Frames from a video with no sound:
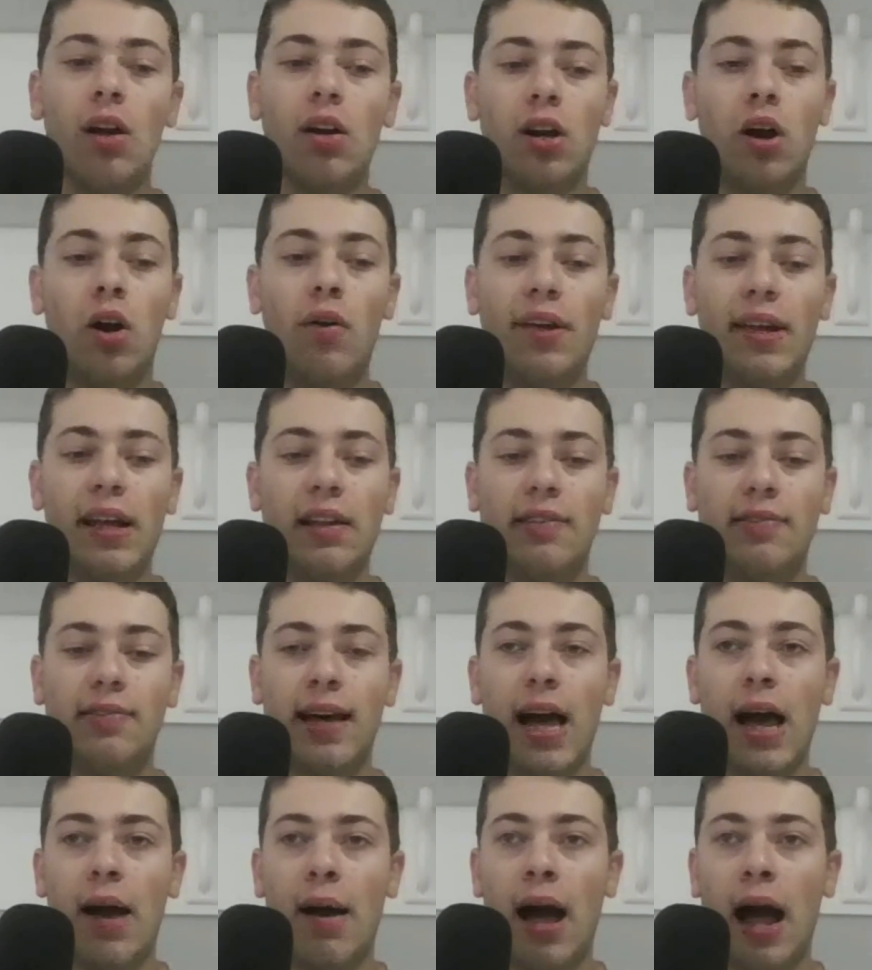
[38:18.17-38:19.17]
Cody against
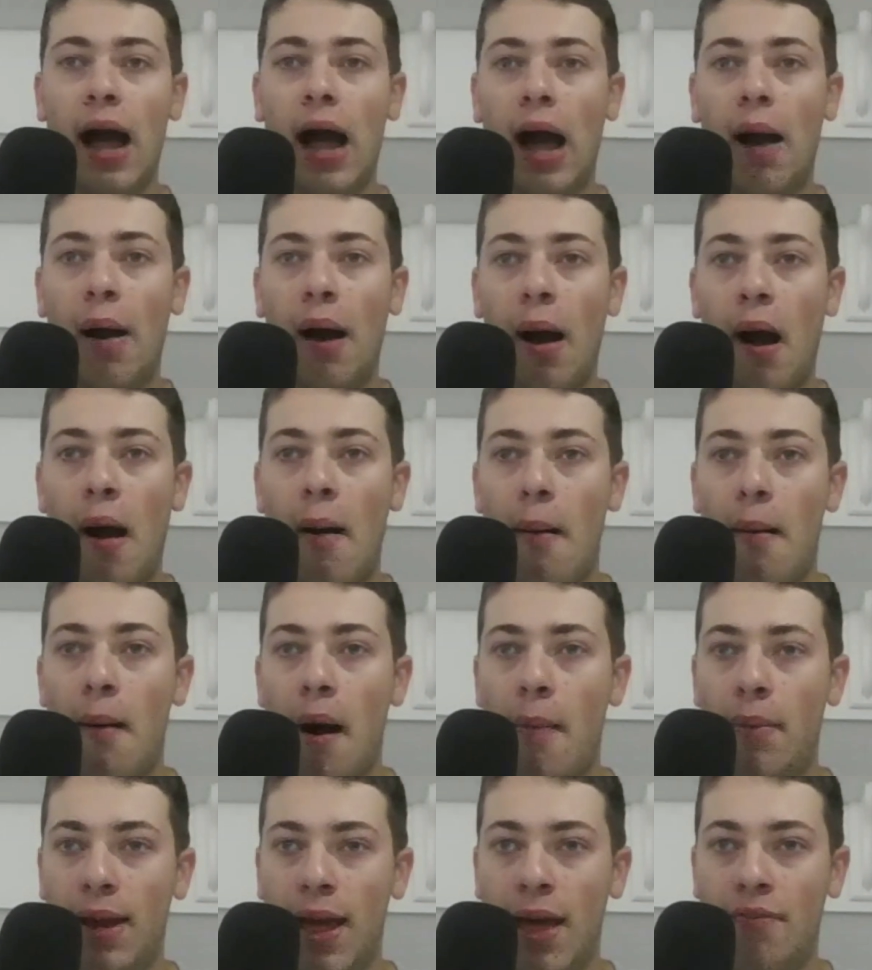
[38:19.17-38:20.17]
Dom.
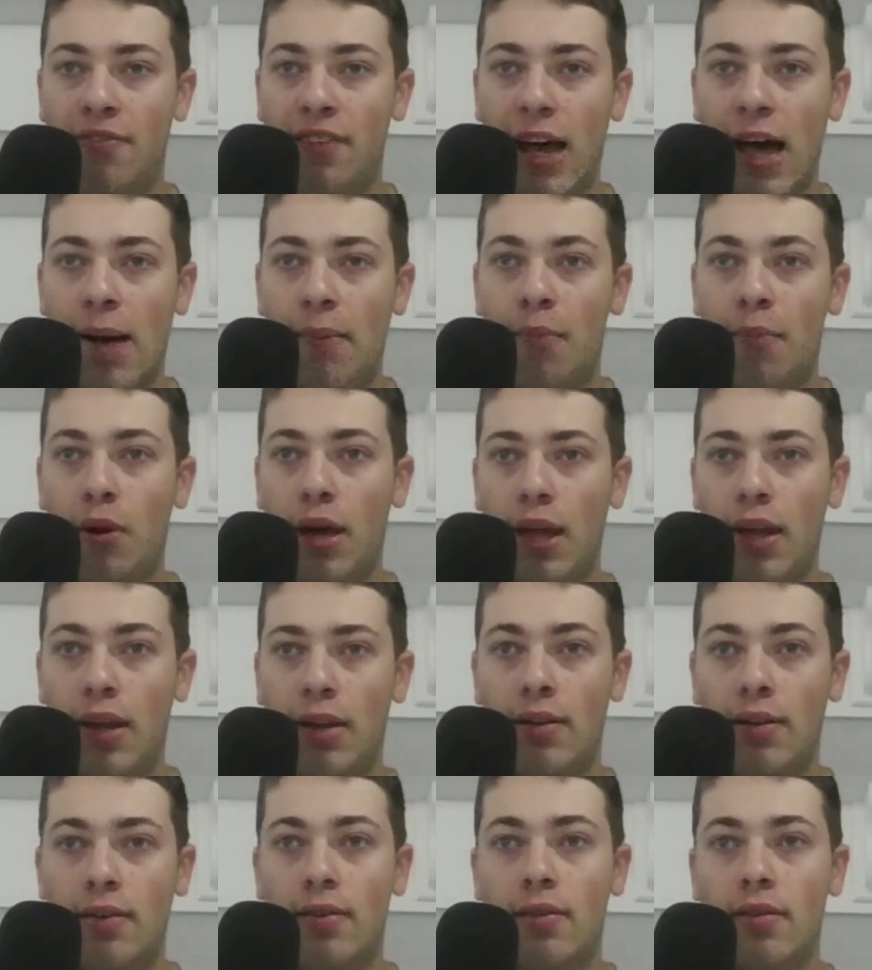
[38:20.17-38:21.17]
I'm gonna have Dom
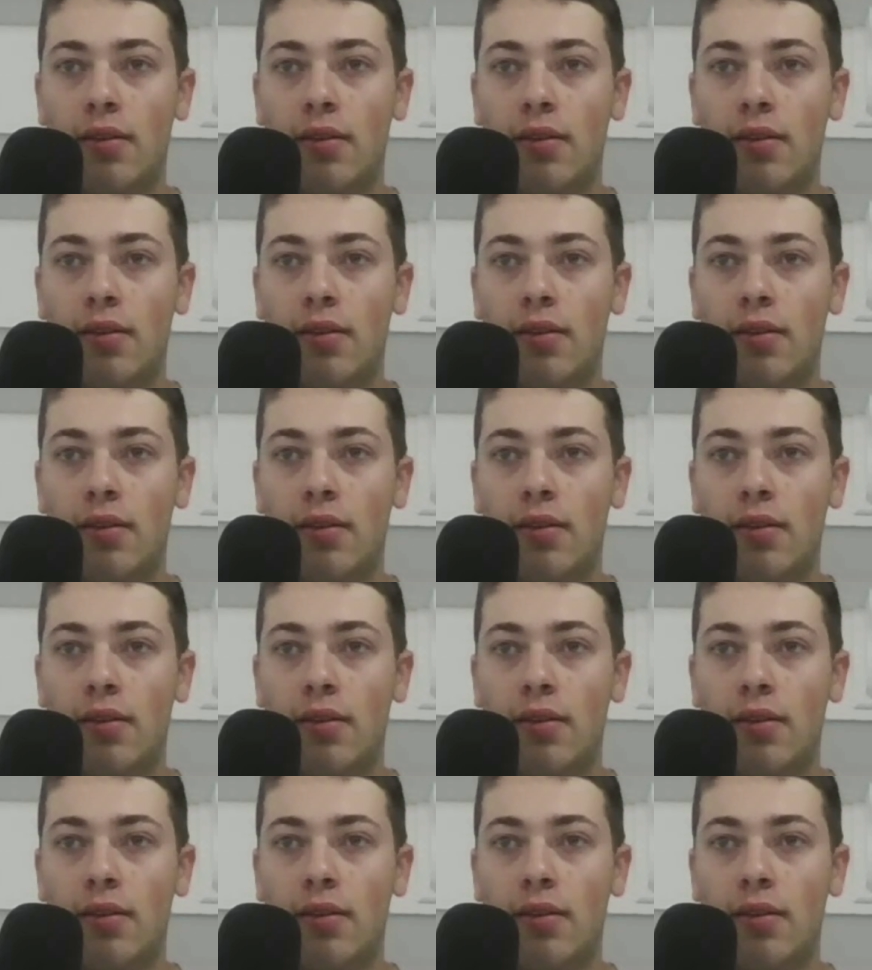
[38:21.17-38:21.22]
win.